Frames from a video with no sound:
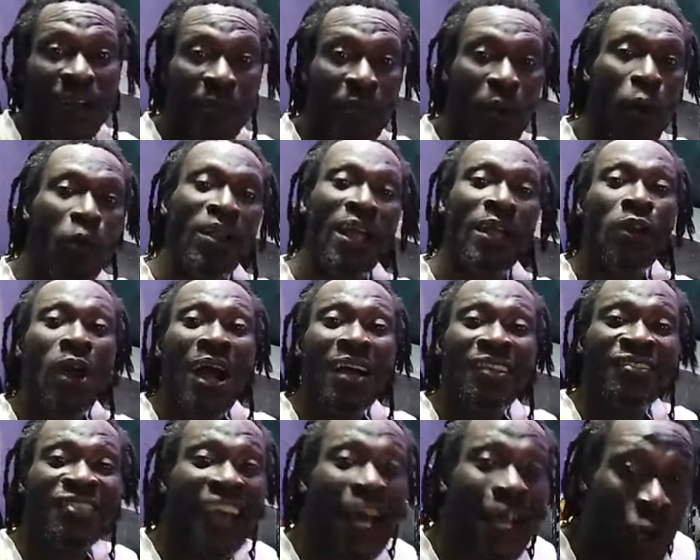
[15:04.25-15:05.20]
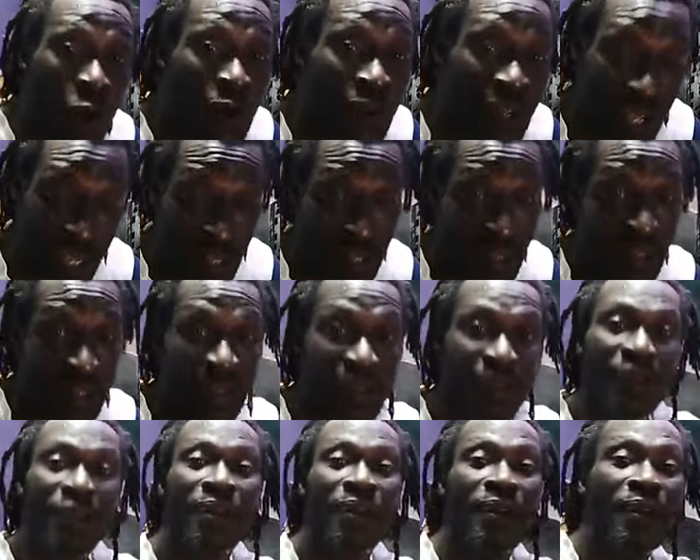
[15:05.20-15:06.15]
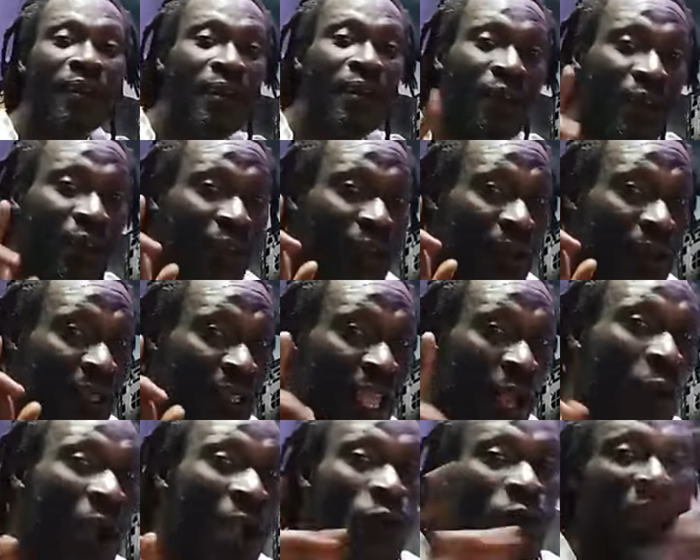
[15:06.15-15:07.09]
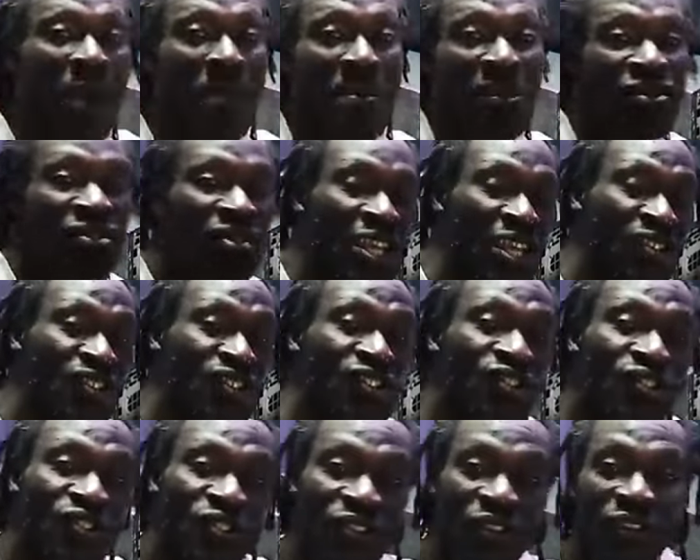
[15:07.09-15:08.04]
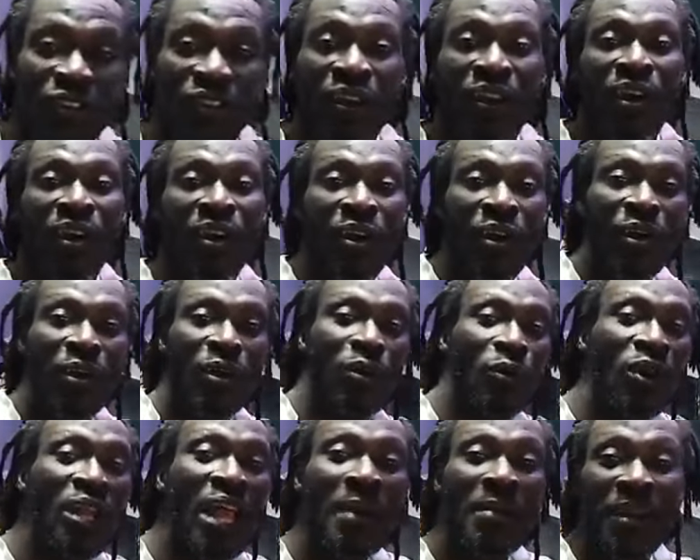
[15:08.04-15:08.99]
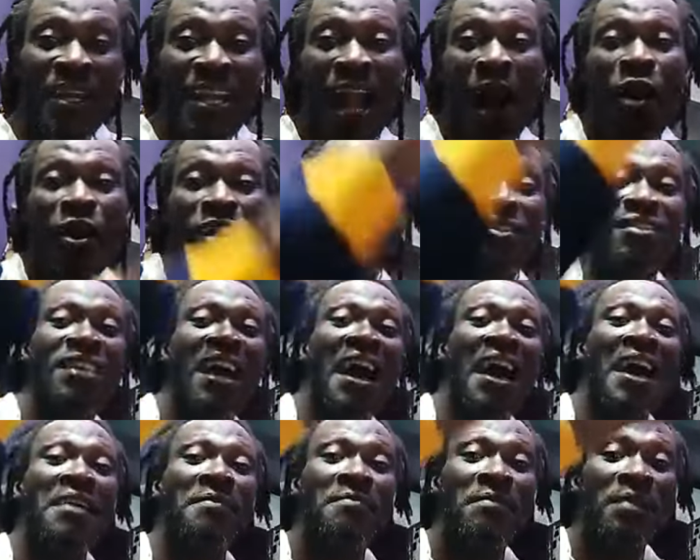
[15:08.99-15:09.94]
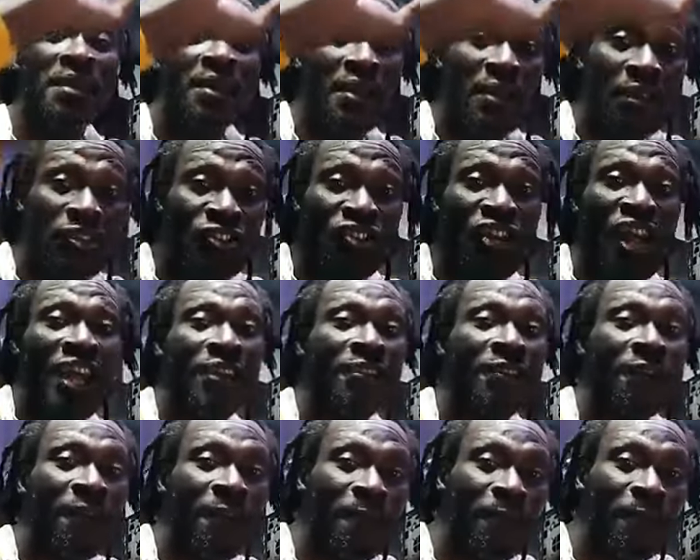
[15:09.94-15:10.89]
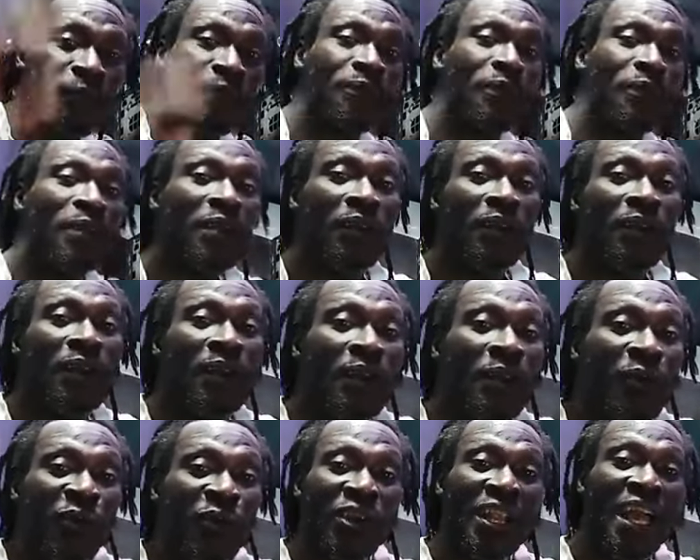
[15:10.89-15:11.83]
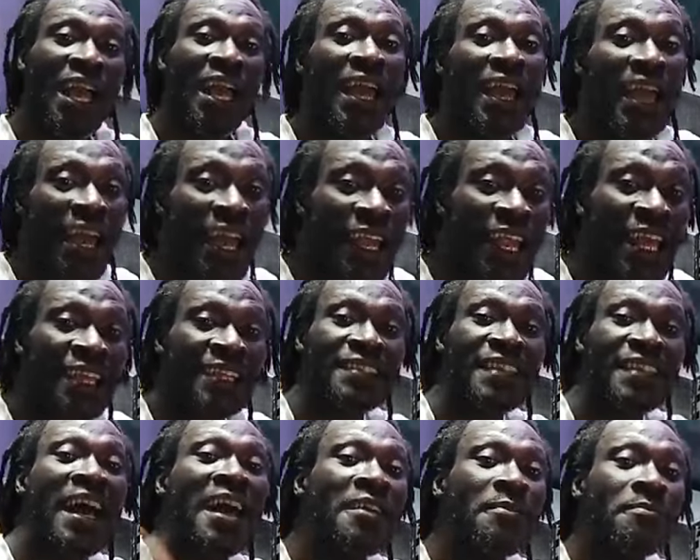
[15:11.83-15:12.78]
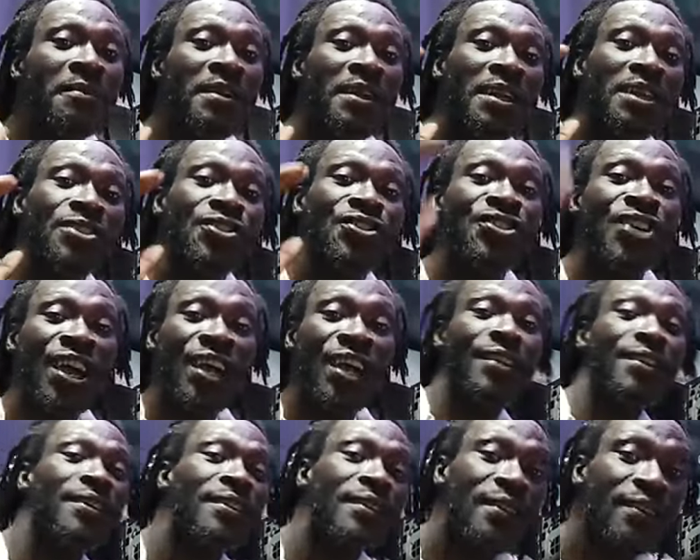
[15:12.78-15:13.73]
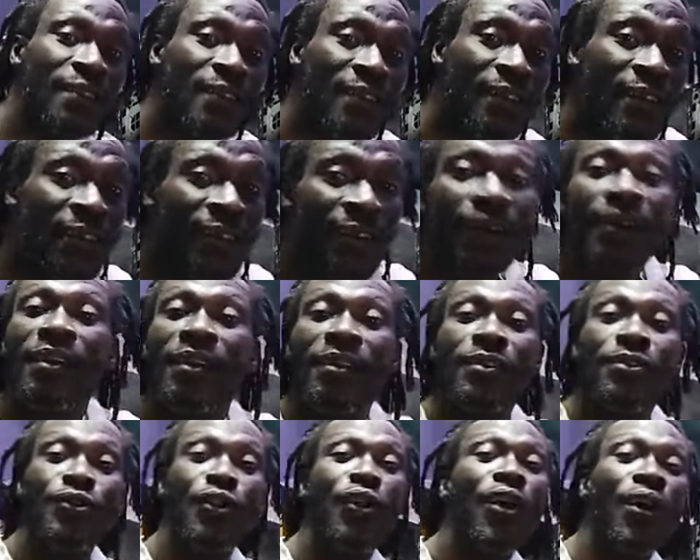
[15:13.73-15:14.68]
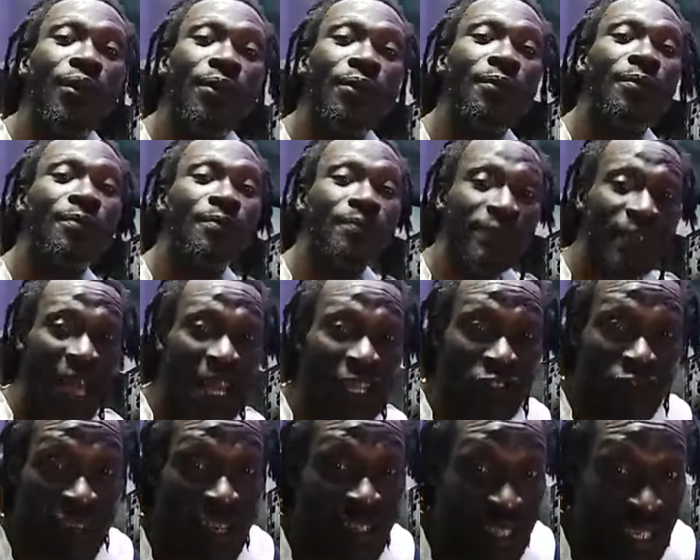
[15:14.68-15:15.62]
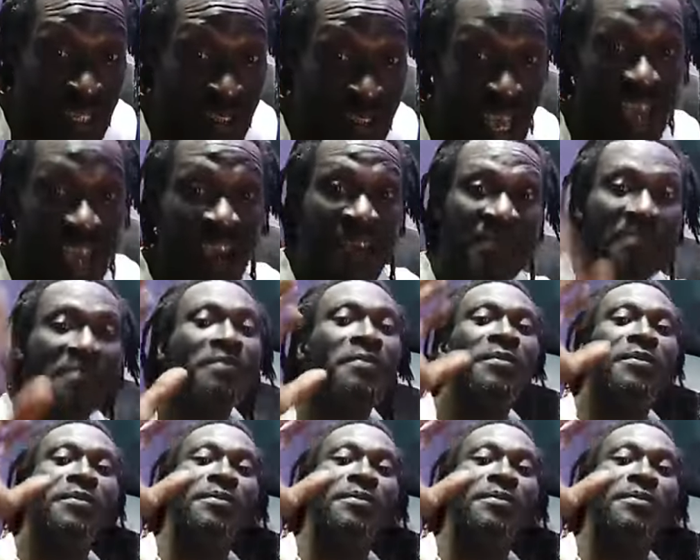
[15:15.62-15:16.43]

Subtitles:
But when I know a Saloni, now one way business. When I become in time, it shine. When I end time, it shine. So, now Drizi in time.